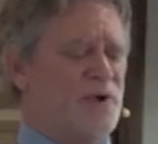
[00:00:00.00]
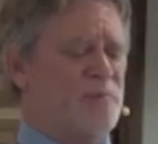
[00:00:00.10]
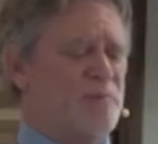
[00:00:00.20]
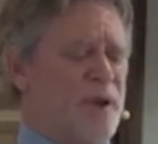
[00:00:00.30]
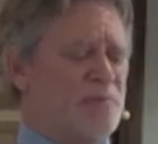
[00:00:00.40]

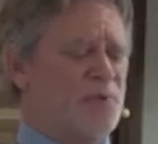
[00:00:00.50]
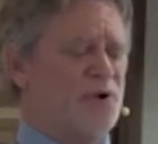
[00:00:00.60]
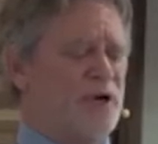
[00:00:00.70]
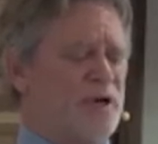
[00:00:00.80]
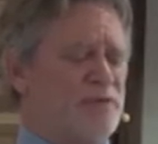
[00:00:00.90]

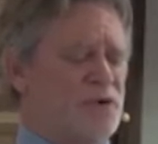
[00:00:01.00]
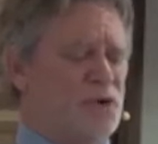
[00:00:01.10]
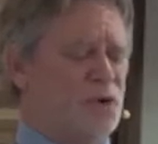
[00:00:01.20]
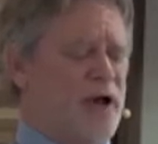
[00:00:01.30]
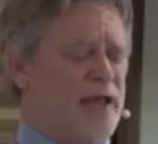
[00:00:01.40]
remembering of
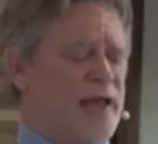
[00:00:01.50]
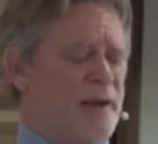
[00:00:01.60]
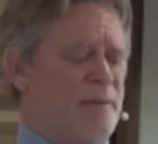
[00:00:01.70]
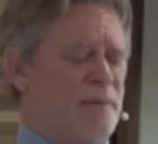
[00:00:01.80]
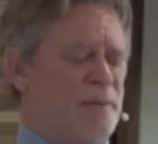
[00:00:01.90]
who I
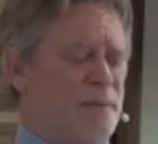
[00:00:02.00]
am.